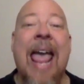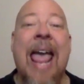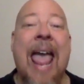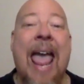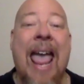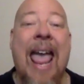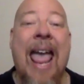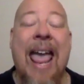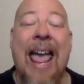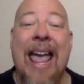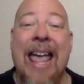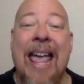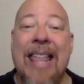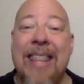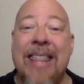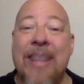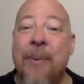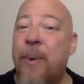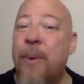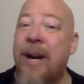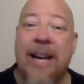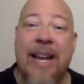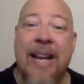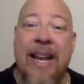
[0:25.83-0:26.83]
And then
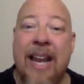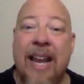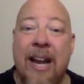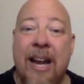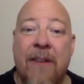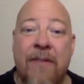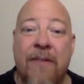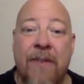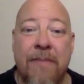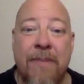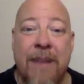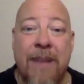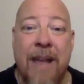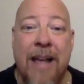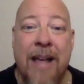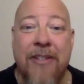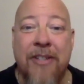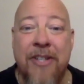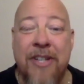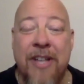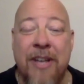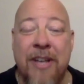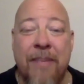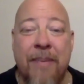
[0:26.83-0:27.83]
we're going to hear from
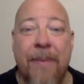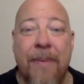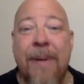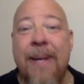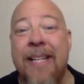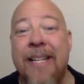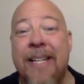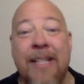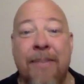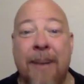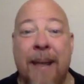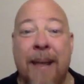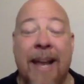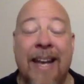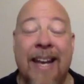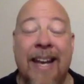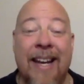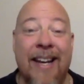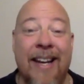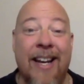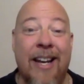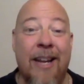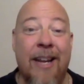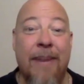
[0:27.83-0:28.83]
Dr. Templeman explaining
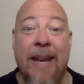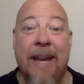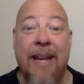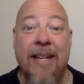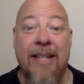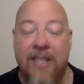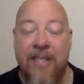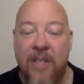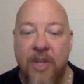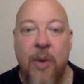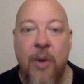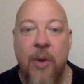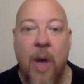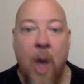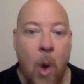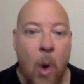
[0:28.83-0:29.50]
a little bit as to